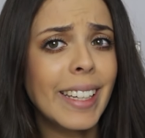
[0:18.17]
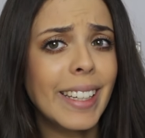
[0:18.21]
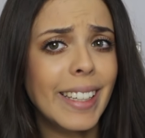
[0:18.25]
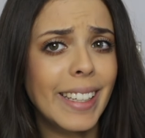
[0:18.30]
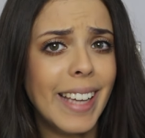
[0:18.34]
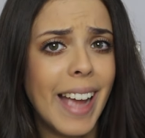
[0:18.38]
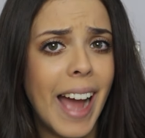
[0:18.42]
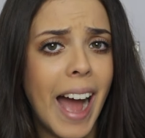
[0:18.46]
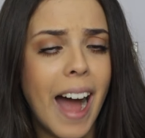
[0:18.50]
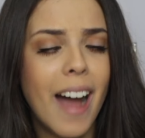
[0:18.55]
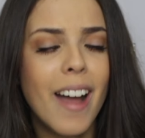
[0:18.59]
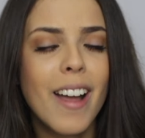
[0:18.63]

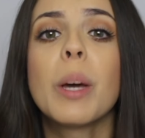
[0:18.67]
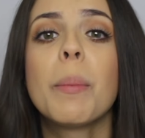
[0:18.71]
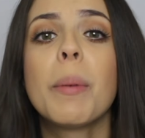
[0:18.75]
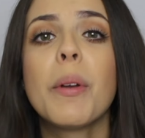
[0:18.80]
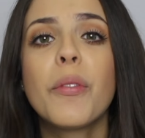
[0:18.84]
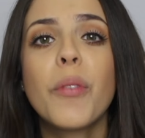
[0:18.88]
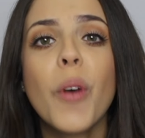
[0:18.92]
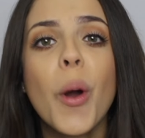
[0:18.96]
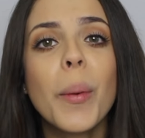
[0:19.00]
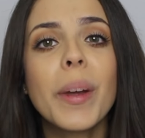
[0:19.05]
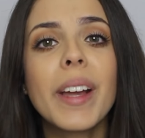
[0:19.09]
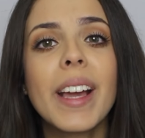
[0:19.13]
yeah. So
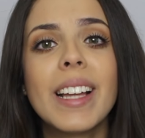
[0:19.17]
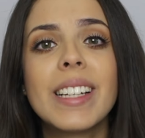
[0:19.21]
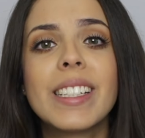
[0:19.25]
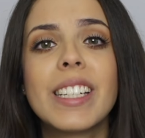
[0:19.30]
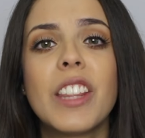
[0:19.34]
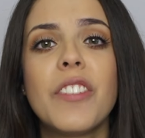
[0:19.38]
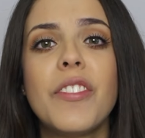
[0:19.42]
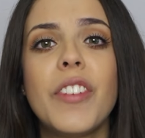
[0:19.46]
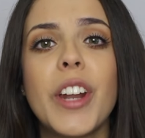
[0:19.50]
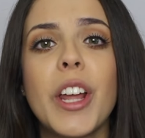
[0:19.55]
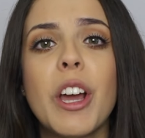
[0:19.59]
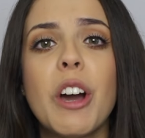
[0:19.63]
before we get
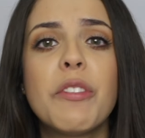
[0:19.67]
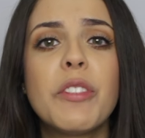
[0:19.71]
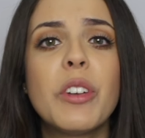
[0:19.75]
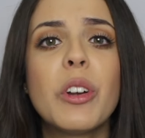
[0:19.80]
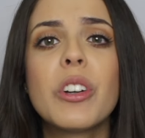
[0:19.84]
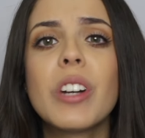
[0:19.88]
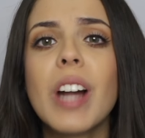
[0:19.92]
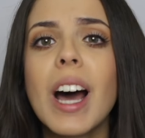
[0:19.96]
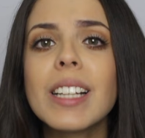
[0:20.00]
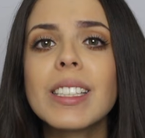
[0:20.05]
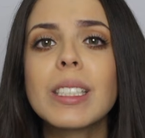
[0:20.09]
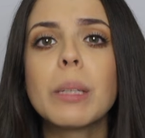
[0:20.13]
into the video, if
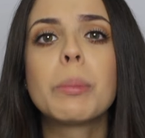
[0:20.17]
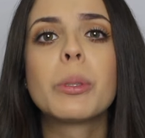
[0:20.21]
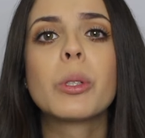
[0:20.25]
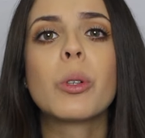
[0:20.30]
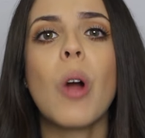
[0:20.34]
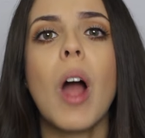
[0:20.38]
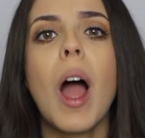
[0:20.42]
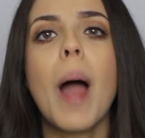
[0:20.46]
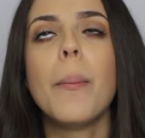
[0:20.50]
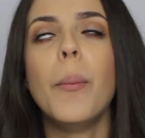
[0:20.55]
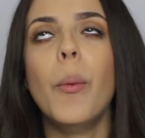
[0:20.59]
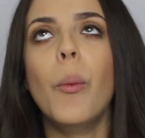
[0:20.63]
you're not
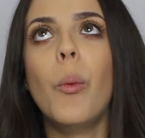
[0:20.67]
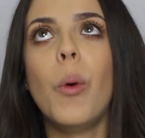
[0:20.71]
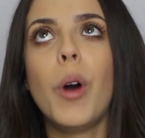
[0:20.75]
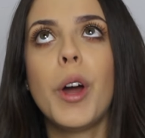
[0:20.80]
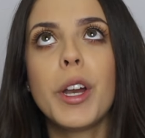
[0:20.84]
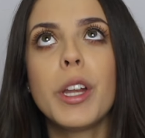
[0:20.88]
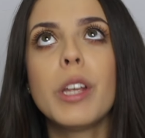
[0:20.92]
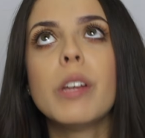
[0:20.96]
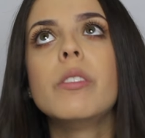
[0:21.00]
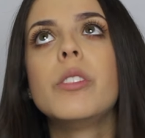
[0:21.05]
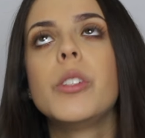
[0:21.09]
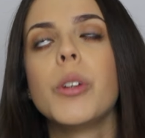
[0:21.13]
subscribed,
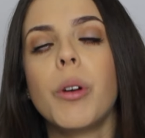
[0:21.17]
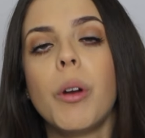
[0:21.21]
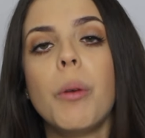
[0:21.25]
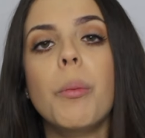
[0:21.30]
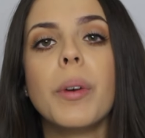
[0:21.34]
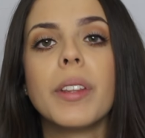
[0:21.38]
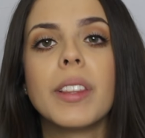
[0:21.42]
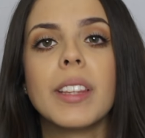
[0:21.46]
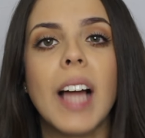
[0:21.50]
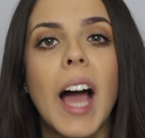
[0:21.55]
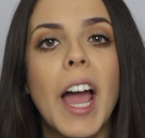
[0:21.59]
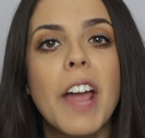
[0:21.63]
what are you doing
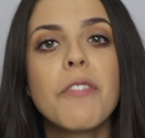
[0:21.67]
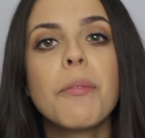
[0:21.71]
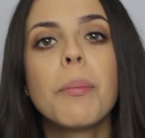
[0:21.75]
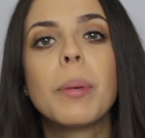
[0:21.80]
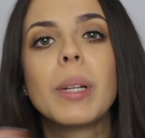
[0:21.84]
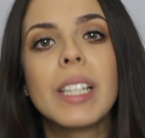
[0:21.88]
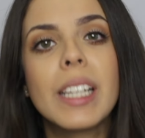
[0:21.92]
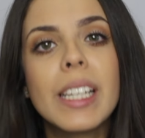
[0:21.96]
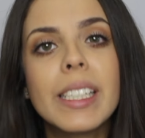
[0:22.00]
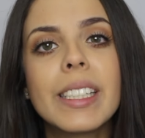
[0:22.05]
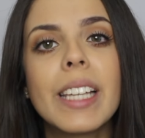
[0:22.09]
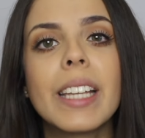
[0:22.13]
with life?
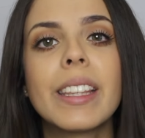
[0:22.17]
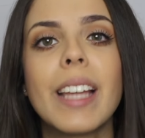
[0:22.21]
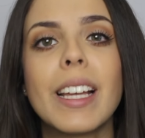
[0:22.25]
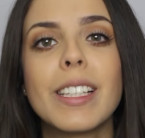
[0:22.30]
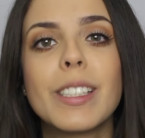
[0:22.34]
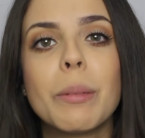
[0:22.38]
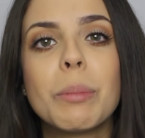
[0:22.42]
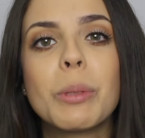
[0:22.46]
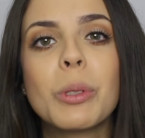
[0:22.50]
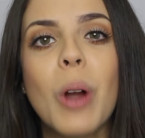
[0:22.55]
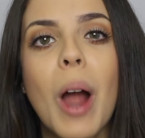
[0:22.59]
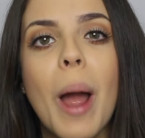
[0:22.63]
Please hit
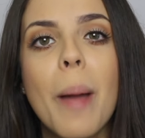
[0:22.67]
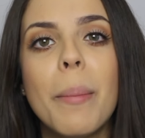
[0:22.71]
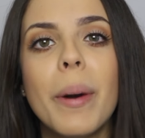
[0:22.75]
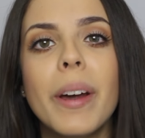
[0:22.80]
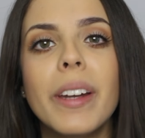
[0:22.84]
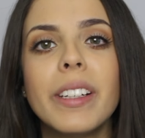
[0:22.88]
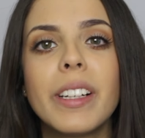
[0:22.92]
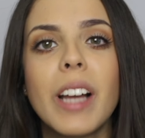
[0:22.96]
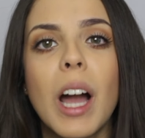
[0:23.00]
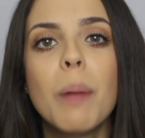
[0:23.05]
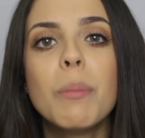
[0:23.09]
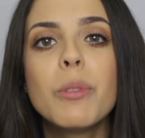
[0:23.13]
that subscribe
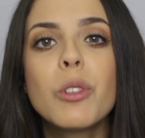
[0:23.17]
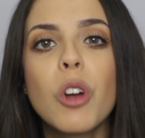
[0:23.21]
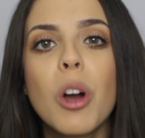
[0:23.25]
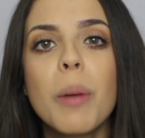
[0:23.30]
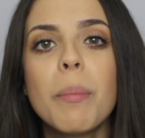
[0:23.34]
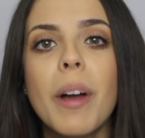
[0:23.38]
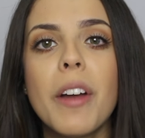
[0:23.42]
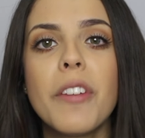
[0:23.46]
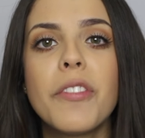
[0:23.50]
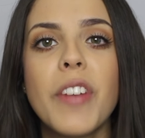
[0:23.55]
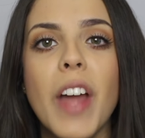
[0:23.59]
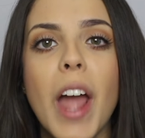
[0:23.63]
button. Come
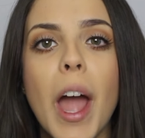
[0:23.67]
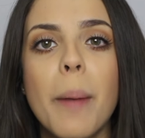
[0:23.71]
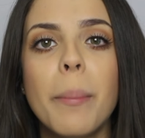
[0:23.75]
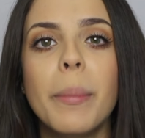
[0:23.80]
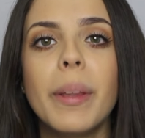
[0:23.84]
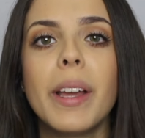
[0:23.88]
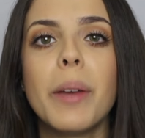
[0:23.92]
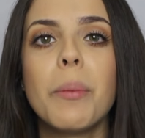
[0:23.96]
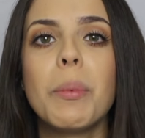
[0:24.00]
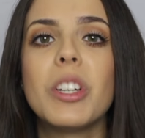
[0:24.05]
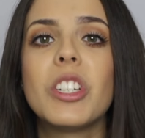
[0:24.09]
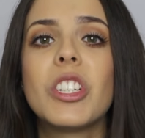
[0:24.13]
join my
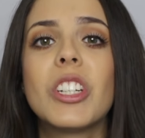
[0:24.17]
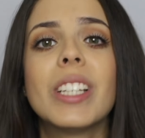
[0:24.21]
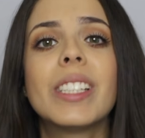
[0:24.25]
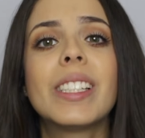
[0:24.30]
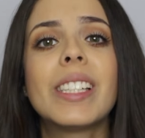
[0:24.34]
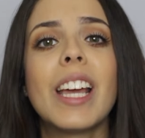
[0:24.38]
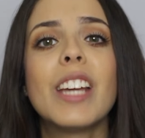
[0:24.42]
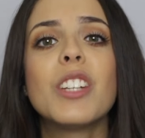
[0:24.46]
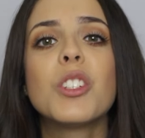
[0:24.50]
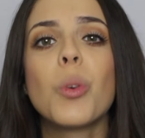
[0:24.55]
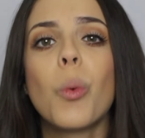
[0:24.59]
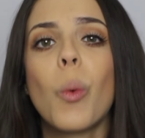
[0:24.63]
family. We
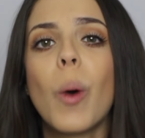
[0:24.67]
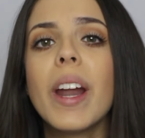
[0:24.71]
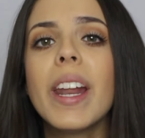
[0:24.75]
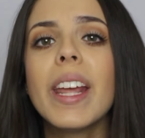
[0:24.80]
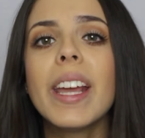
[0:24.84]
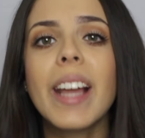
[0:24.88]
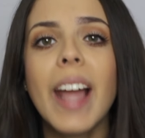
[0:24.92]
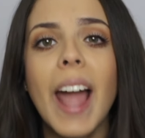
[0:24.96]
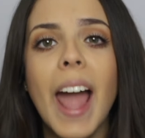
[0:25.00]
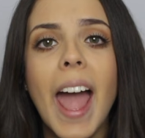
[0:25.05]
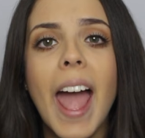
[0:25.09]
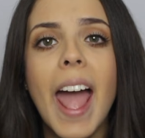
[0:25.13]
just hit
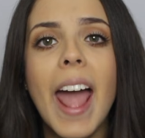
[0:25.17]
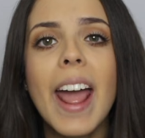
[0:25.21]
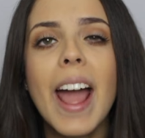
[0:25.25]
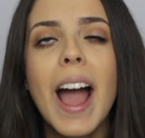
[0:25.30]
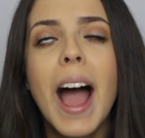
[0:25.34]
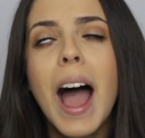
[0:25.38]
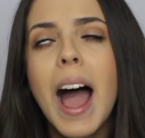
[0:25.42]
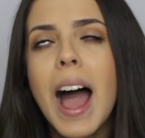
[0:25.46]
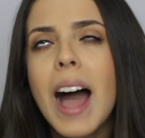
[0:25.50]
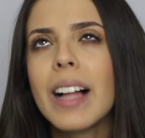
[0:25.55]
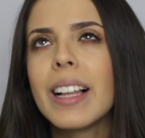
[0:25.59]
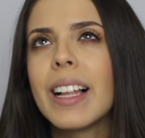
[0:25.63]
20k
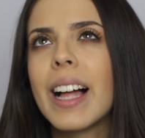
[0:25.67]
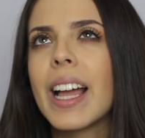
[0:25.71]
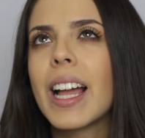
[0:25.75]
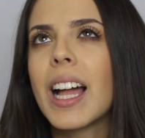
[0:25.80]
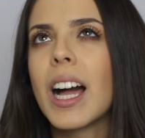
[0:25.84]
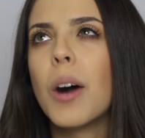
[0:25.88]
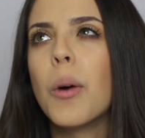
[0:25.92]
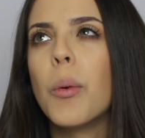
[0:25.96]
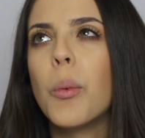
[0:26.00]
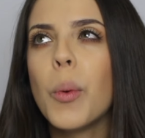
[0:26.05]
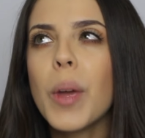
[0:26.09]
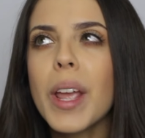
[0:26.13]
like
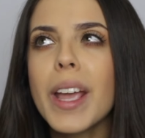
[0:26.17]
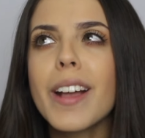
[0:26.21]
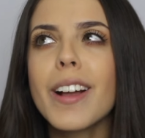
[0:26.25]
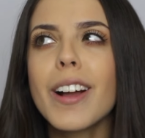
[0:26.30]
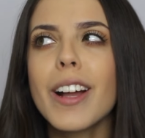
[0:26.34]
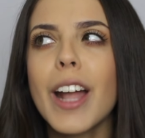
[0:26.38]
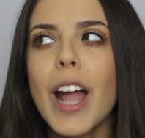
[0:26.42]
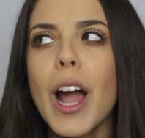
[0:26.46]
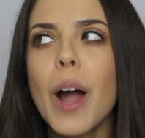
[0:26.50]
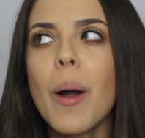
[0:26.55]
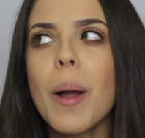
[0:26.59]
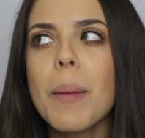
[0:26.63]
a week
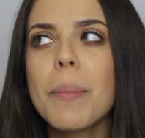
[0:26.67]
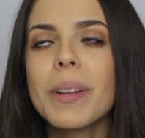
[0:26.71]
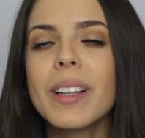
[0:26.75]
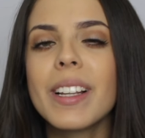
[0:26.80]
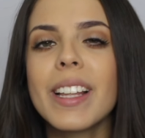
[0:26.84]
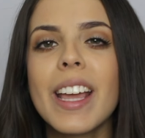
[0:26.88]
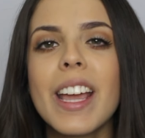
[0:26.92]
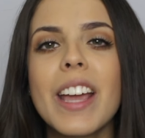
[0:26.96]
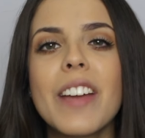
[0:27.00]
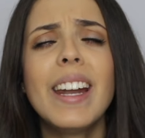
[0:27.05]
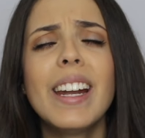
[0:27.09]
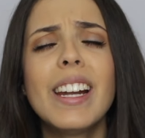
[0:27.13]
ago, I
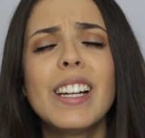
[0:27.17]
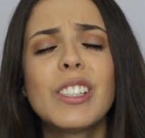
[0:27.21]
believe.